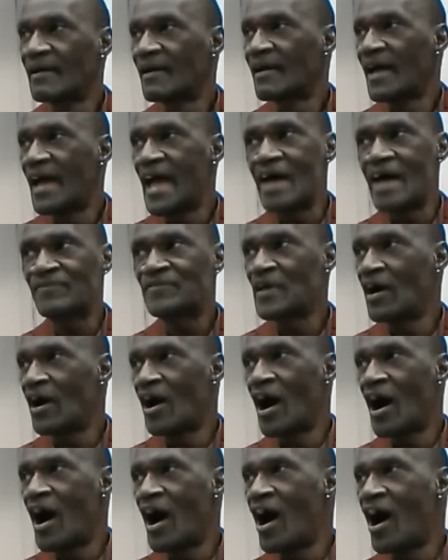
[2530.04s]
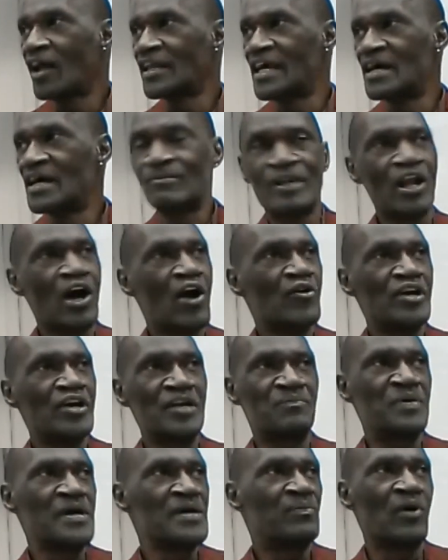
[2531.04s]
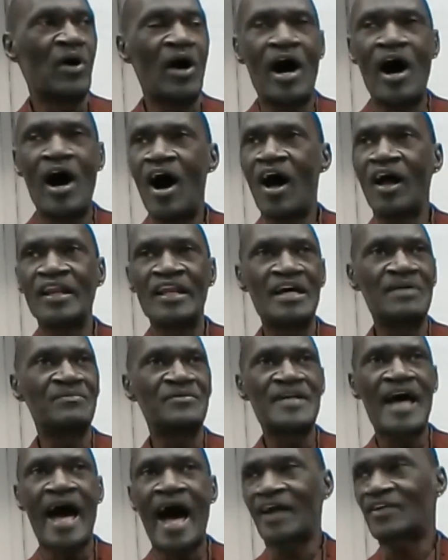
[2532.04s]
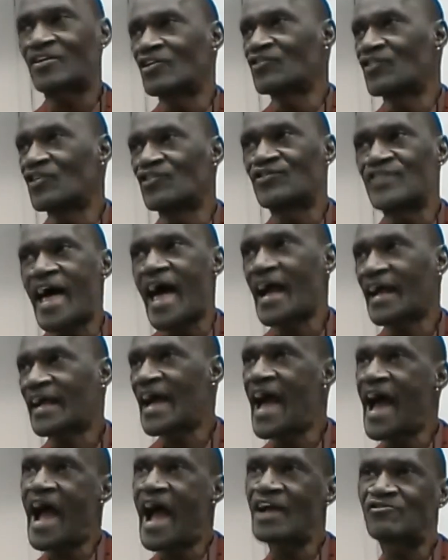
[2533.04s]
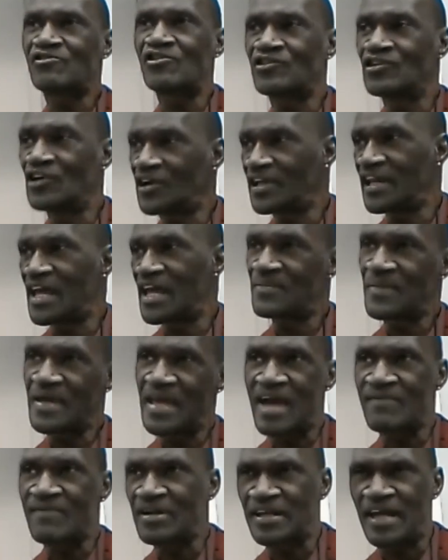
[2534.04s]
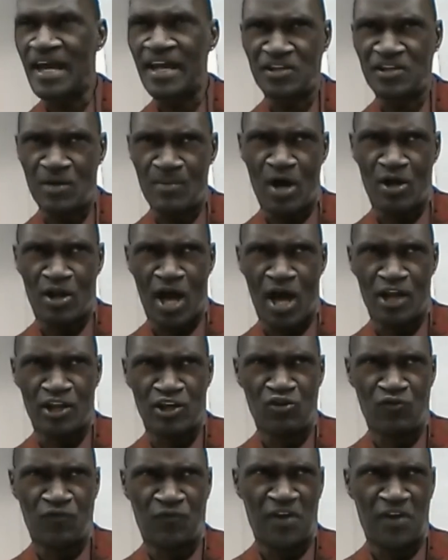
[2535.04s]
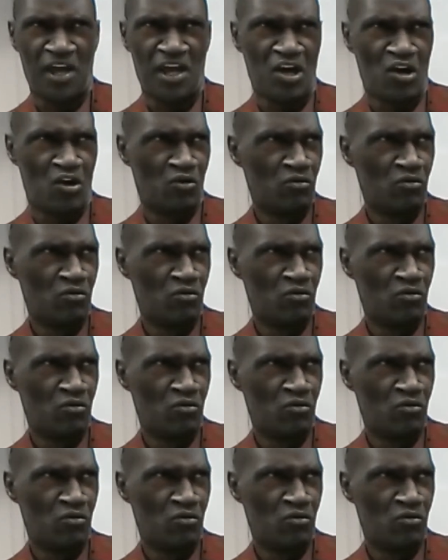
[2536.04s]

After all them learned people, all them doctors and psychiatrists looking at me every day, telling me, how do you feel?